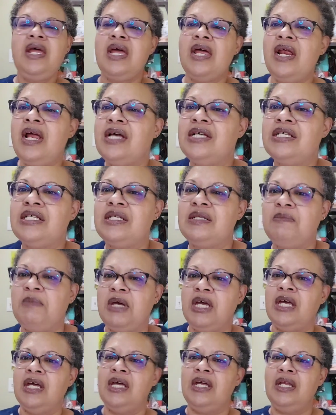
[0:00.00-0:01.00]
it has
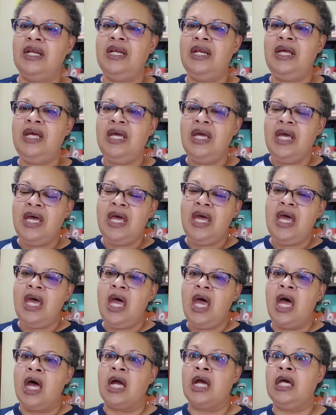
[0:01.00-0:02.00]
been
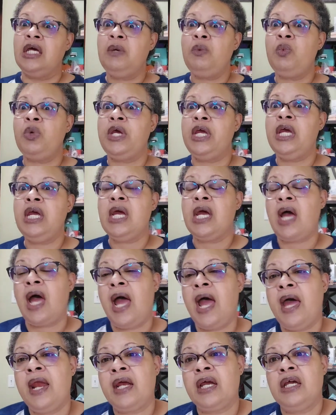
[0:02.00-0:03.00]
a good week.
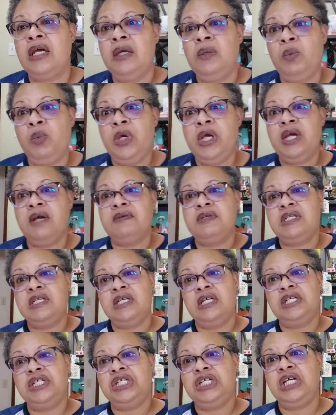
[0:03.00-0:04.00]
I had a good week of
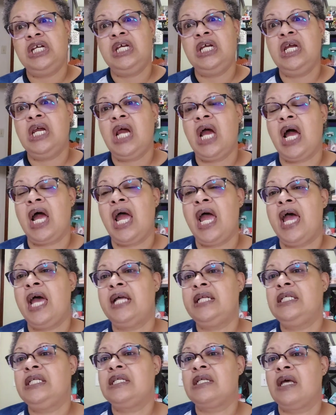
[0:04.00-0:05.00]
stitching. I
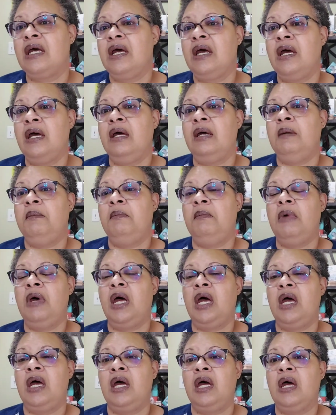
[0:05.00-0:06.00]
had some
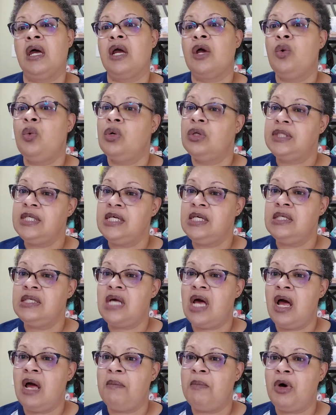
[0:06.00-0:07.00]
uh, quilting
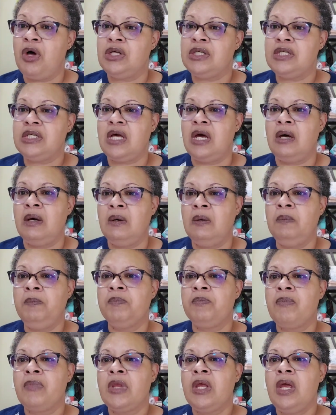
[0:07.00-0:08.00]
time also.
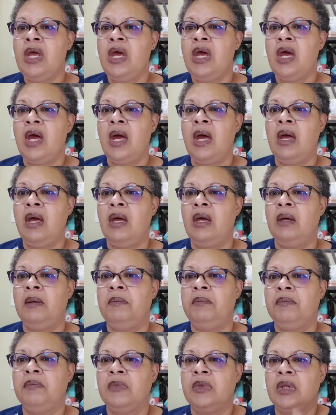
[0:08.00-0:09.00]

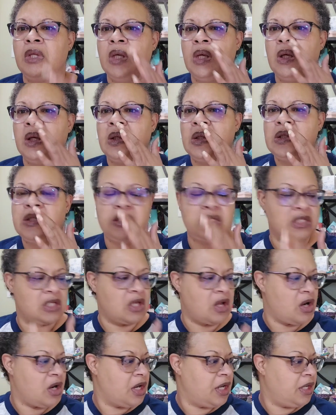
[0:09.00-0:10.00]
Um, oh,
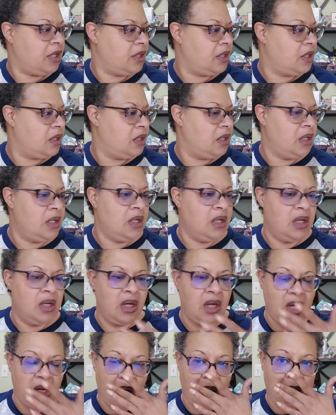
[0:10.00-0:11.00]
sorry.
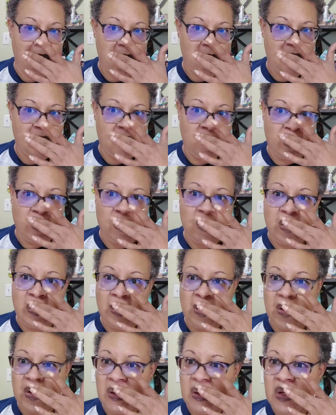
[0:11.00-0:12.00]
I don't know
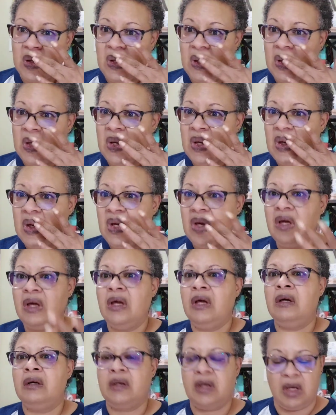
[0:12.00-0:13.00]
what.
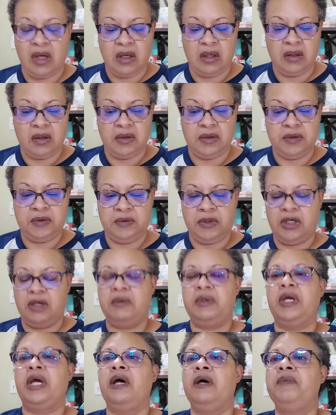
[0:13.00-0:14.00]
Okay,
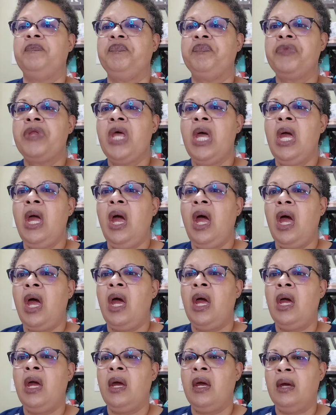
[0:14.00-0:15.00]
there we go.
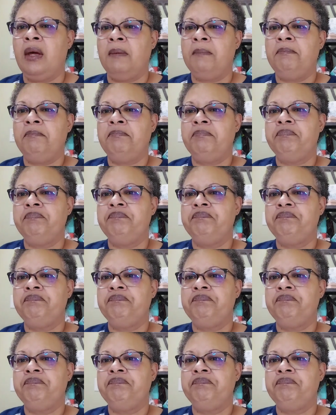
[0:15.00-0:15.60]
Um,